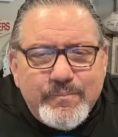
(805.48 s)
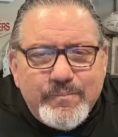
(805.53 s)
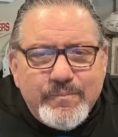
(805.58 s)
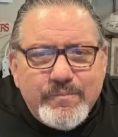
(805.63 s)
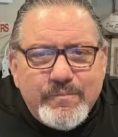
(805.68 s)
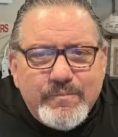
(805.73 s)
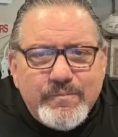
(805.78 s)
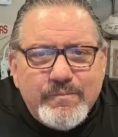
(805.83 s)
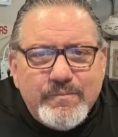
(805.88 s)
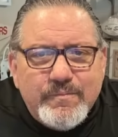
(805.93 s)

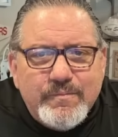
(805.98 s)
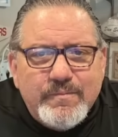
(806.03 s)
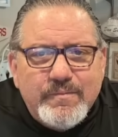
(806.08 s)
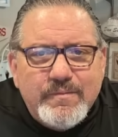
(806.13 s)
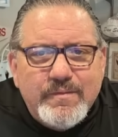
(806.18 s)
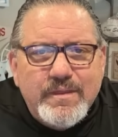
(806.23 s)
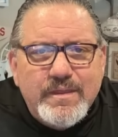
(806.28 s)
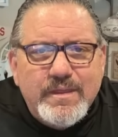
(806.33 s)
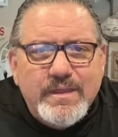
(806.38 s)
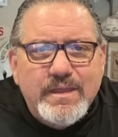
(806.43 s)

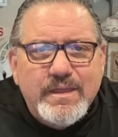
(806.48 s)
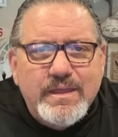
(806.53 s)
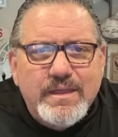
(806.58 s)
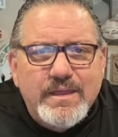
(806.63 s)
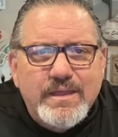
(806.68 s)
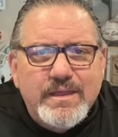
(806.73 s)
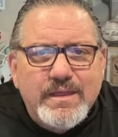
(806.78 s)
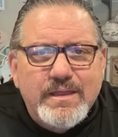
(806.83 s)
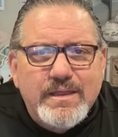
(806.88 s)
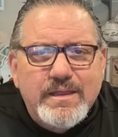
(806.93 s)

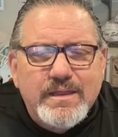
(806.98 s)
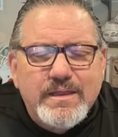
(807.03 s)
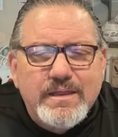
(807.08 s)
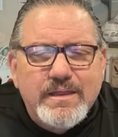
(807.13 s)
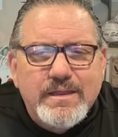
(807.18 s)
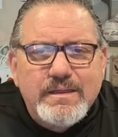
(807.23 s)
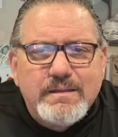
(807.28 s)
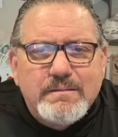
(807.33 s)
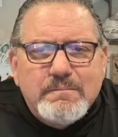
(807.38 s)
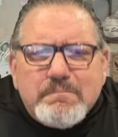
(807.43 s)

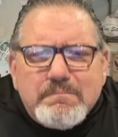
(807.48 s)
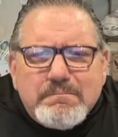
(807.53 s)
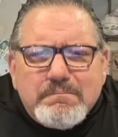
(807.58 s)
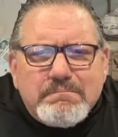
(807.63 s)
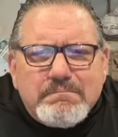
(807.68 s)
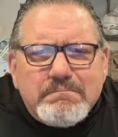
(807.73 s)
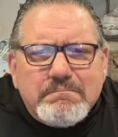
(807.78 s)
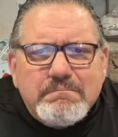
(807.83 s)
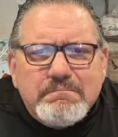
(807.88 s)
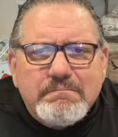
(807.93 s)

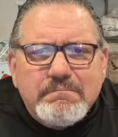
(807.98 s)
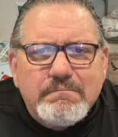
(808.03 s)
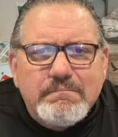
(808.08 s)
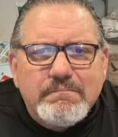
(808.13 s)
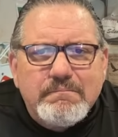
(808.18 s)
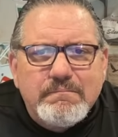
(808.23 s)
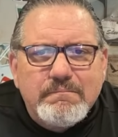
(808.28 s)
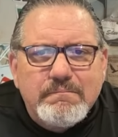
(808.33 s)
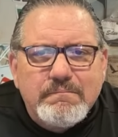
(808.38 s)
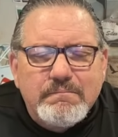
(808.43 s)

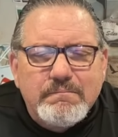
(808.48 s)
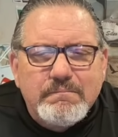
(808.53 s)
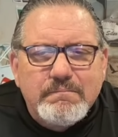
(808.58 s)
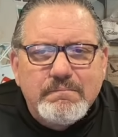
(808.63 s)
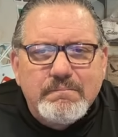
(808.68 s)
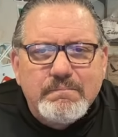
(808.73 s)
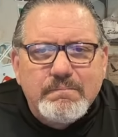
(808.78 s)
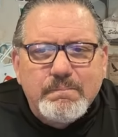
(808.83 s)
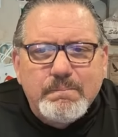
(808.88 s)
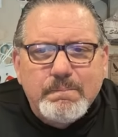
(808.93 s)

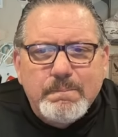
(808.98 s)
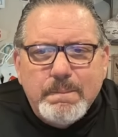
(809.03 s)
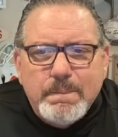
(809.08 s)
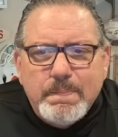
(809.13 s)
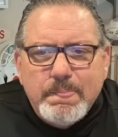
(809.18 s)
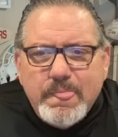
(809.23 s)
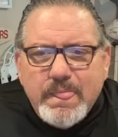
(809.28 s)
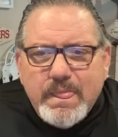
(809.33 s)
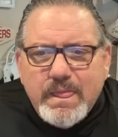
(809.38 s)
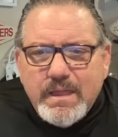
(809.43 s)

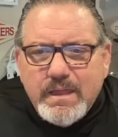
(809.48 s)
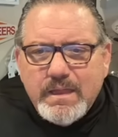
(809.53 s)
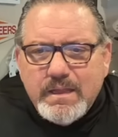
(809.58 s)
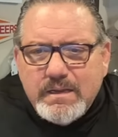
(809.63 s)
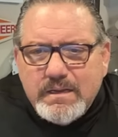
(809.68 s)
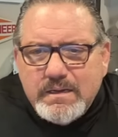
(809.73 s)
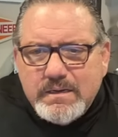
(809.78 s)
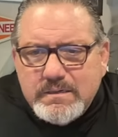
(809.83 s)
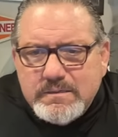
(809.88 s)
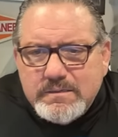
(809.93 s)

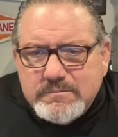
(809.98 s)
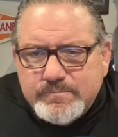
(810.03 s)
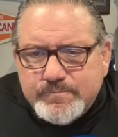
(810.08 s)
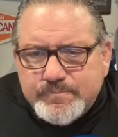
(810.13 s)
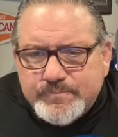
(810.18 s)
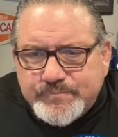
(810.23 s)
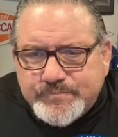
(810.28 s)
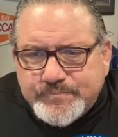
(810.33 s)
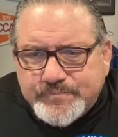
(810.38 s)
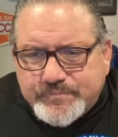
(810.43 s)

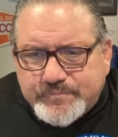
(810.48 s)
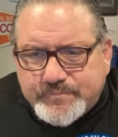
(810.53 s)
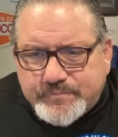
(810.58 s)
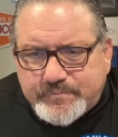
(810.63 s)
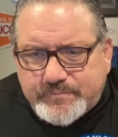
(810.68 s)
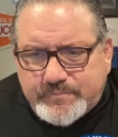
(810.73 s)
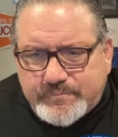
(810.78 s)
Nobody speaks.